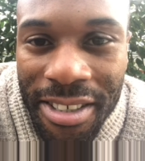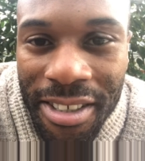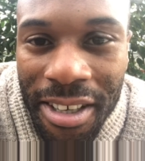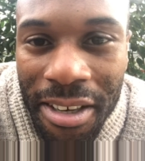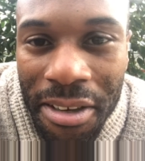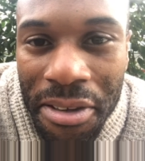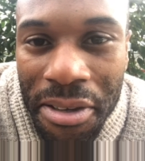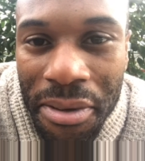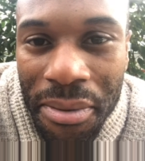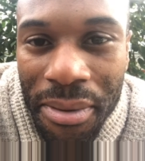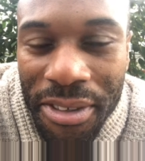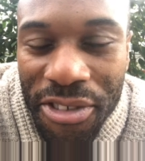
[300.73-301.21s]

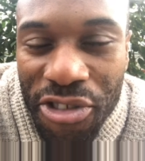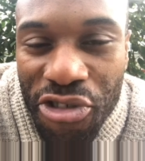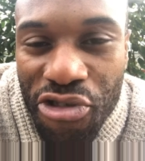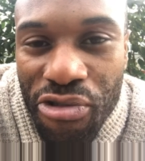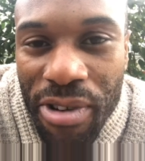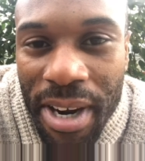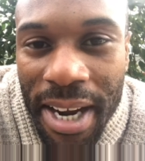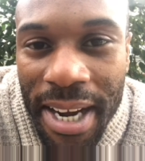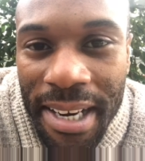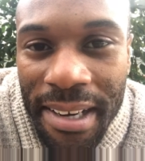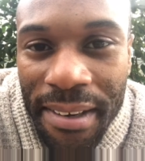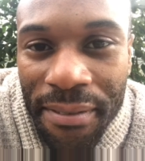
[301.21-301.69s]
show you a
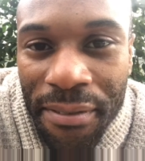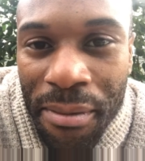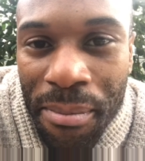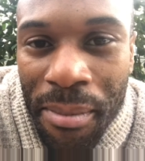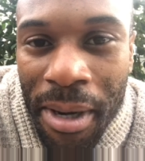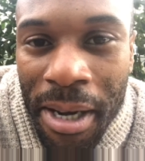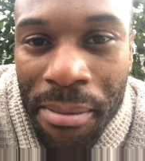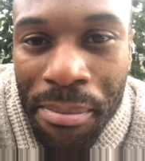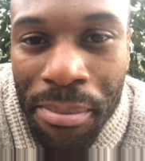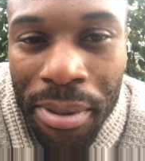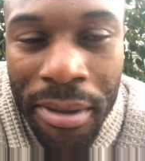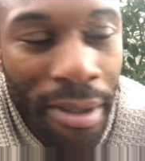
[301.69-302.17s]
trailer for
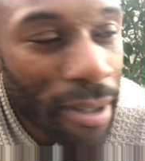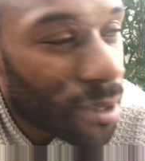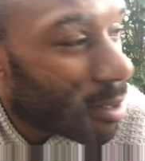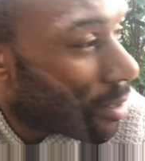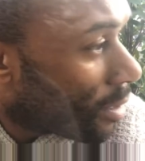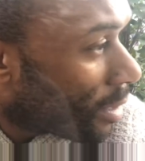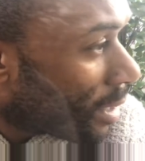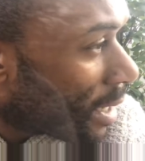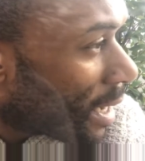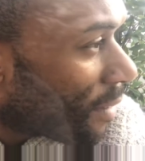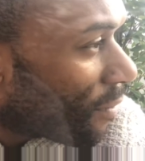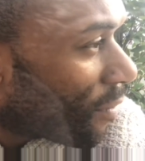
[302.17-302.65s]
my book,
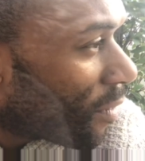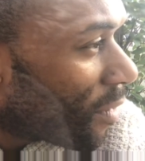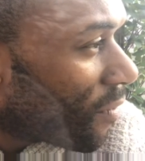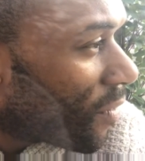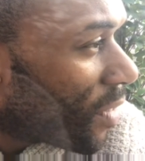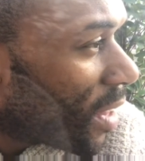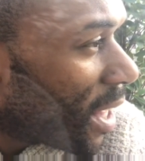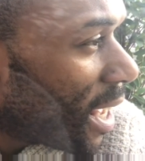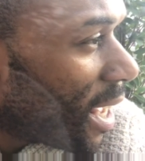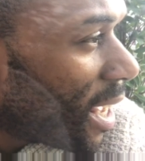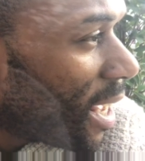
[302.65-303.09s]
Death of the